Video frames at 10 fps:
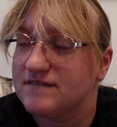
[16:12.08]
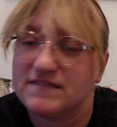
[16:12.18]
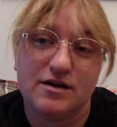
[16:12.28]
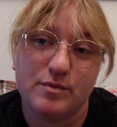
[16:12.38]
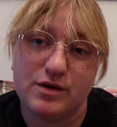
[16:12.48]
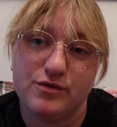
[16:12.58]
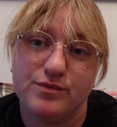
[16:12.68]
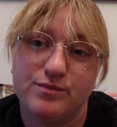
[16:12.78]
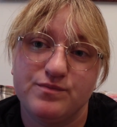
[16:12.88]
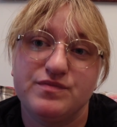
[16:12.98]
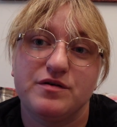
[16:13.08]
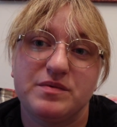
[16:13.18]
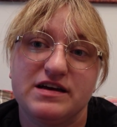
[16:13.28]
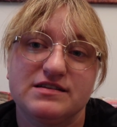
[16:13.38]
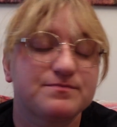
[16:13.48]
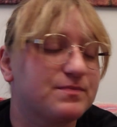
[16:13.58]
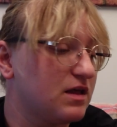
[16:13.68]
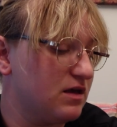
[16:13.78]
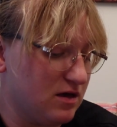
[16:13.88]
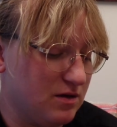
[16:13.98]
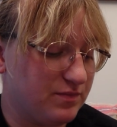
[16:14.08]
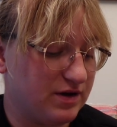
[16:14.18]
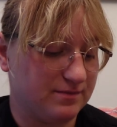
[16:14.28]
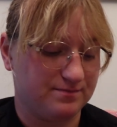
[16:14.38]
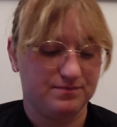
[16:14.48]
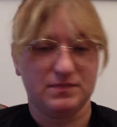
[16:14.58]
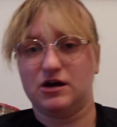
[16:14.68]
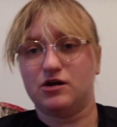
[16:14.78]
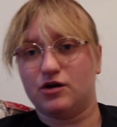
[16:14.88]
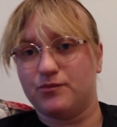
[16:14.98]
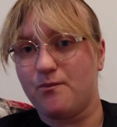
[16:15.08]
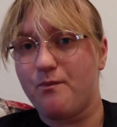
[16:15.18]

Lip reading: That would be nice. But now you know.